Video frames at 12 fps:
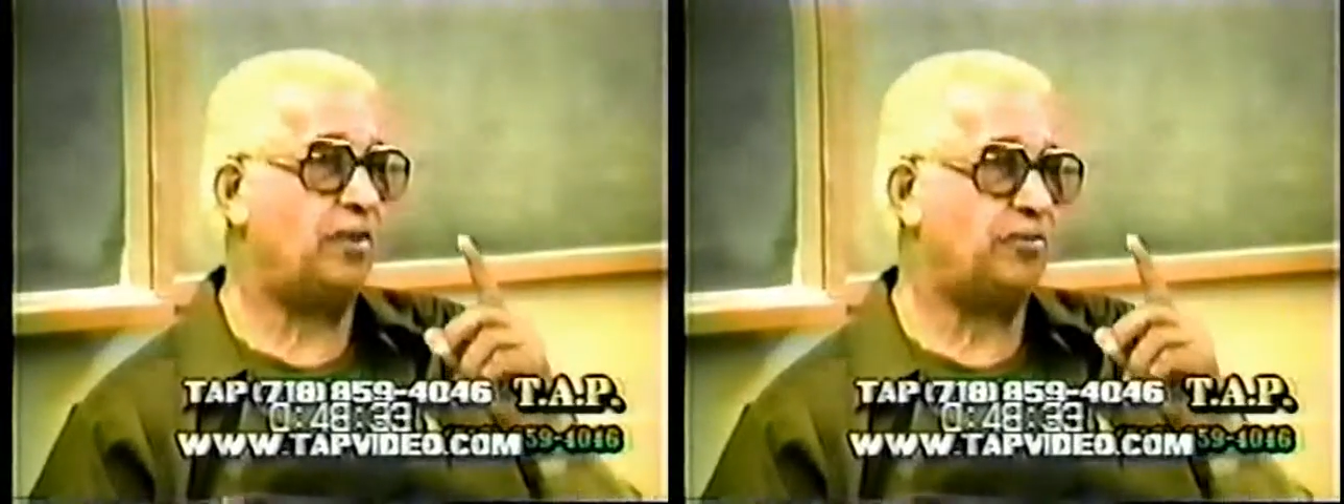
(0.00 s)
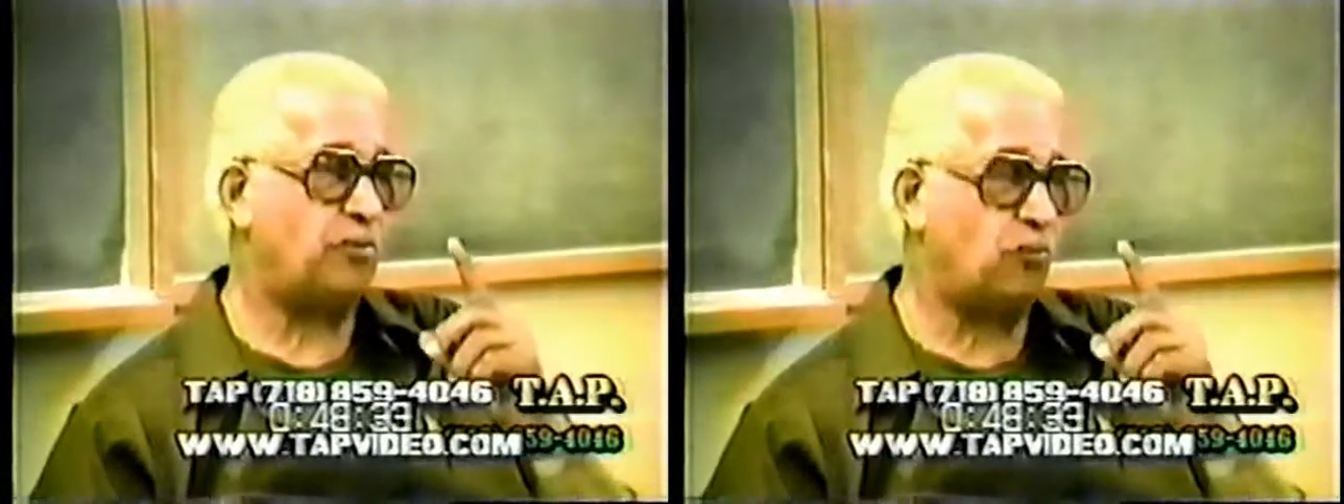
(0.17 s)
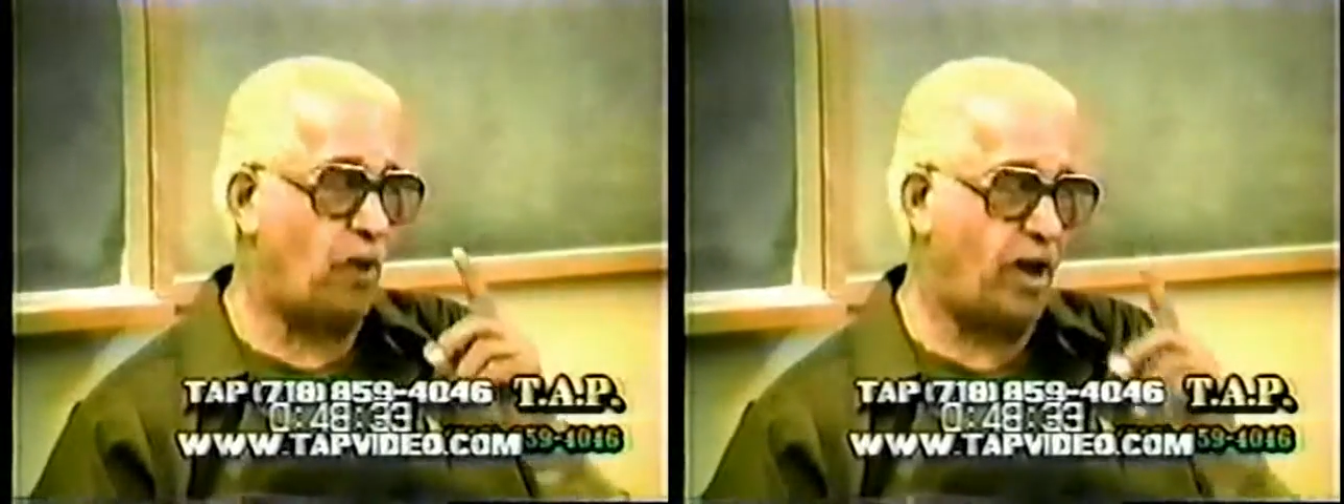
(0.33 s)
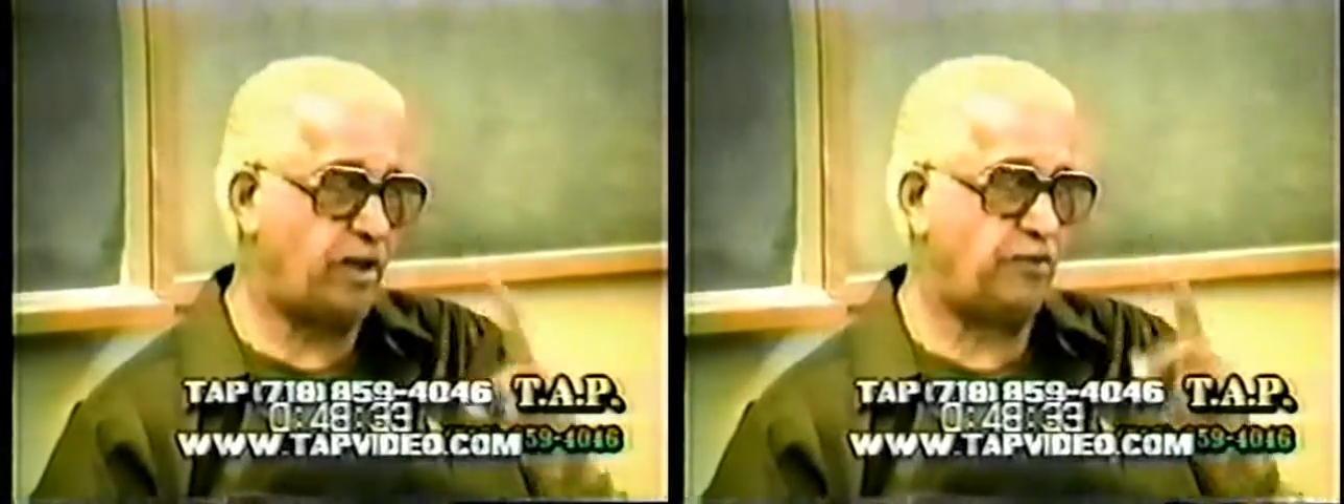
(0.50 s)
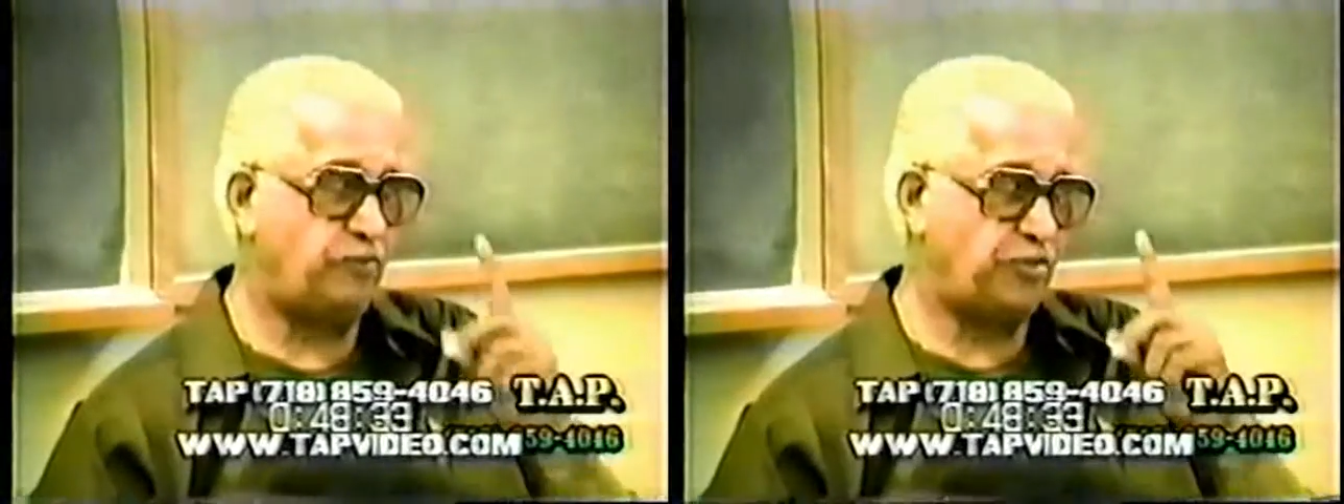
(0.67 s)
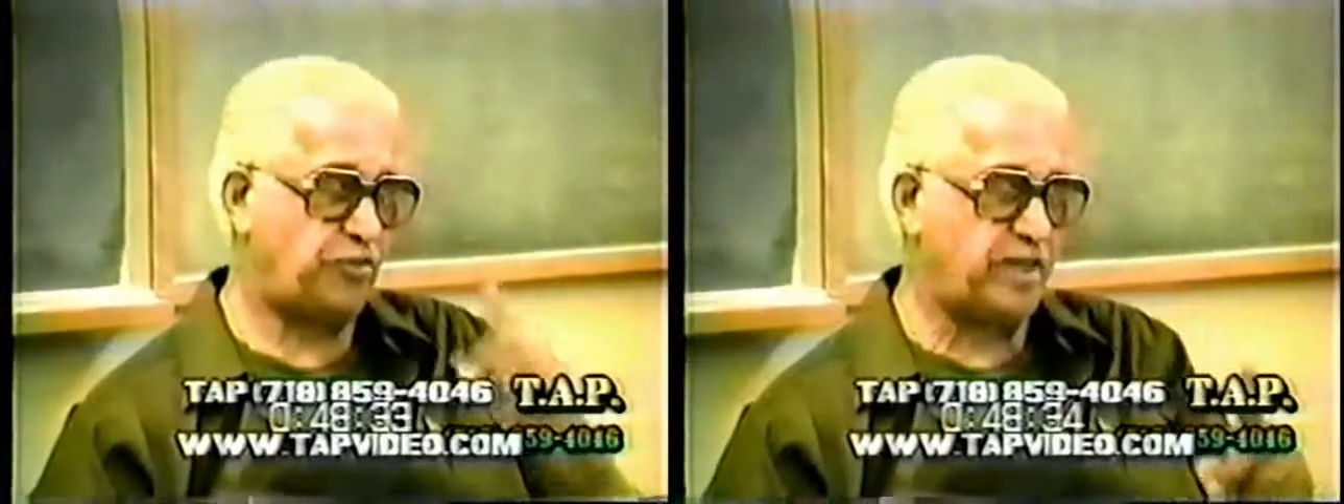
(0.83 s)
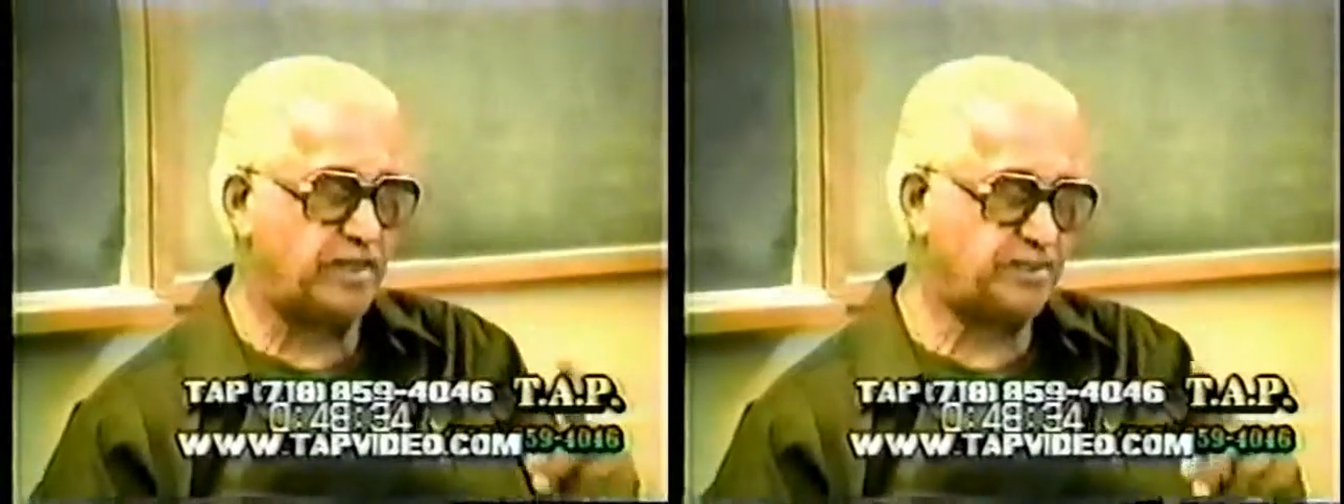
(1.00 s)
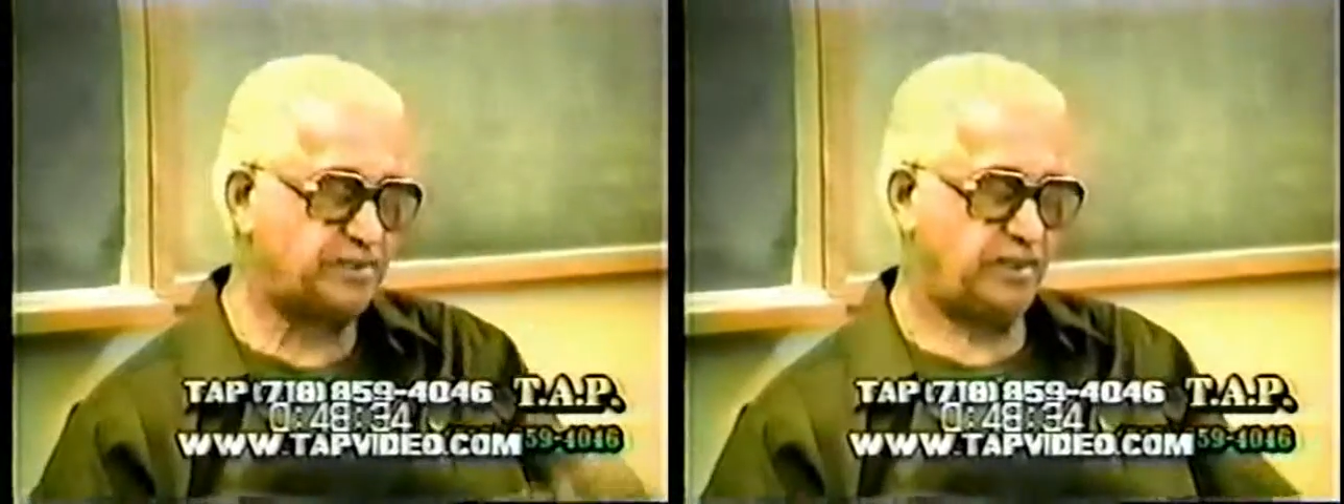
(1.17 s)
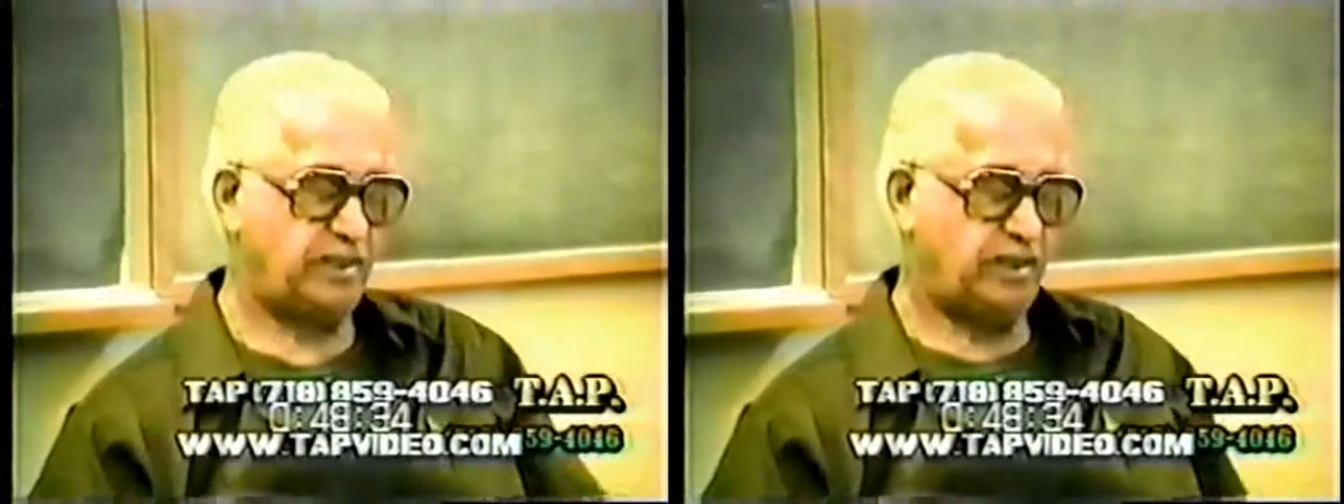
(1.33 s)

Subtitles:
one of the things